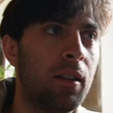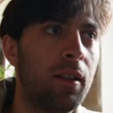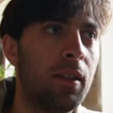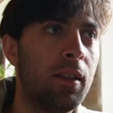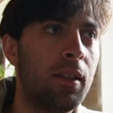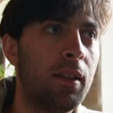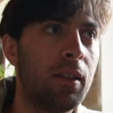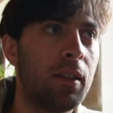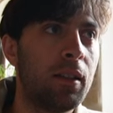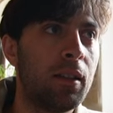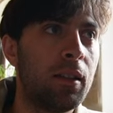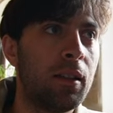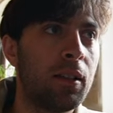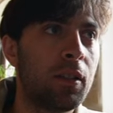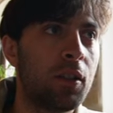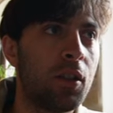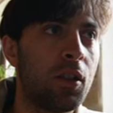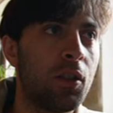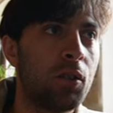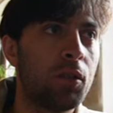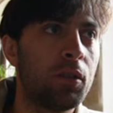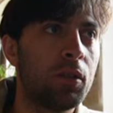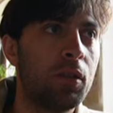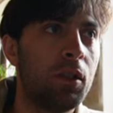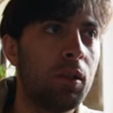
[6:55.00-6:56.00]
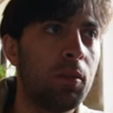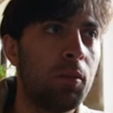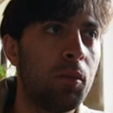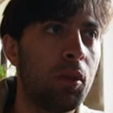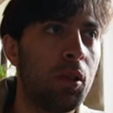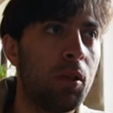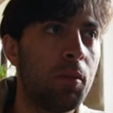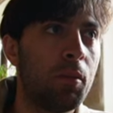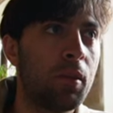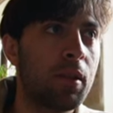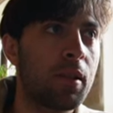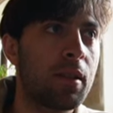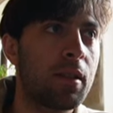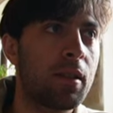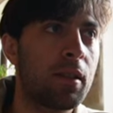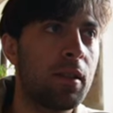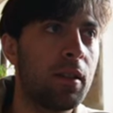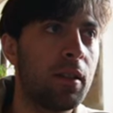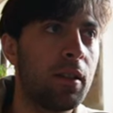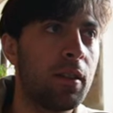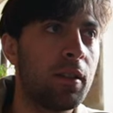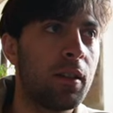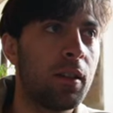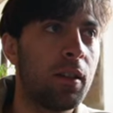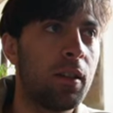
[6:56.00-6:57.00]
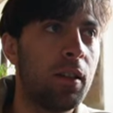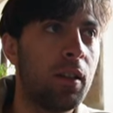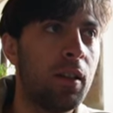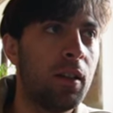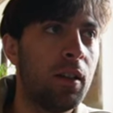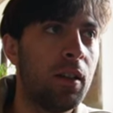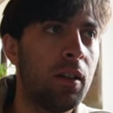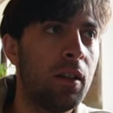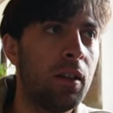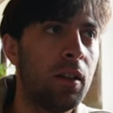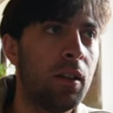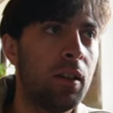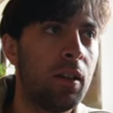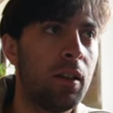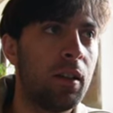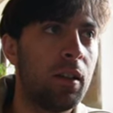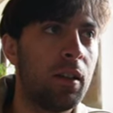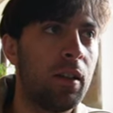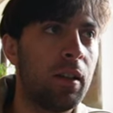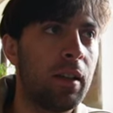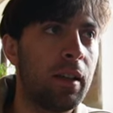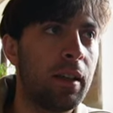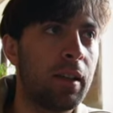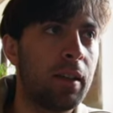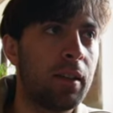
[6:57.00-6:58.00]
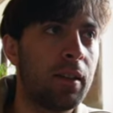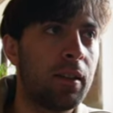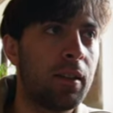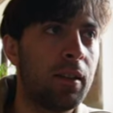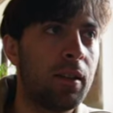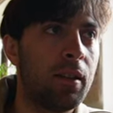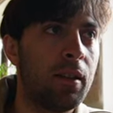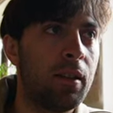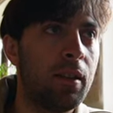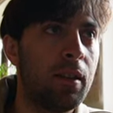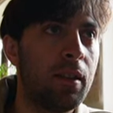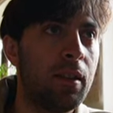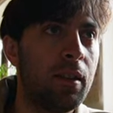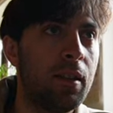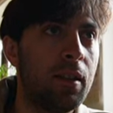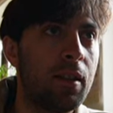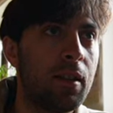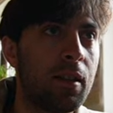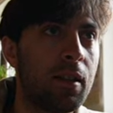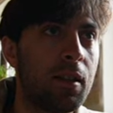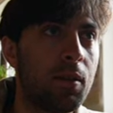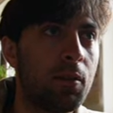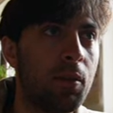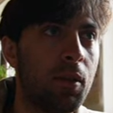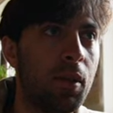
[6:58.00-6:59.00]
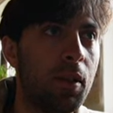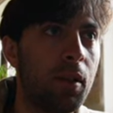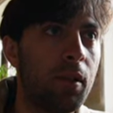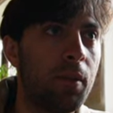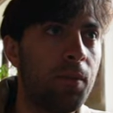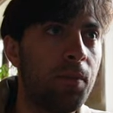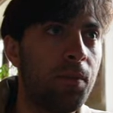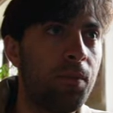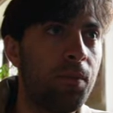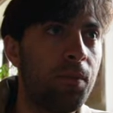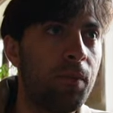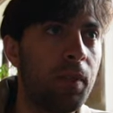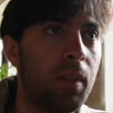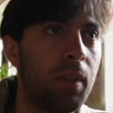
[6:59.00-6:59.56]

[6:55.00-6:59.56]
little tonal moments in it. Like this one.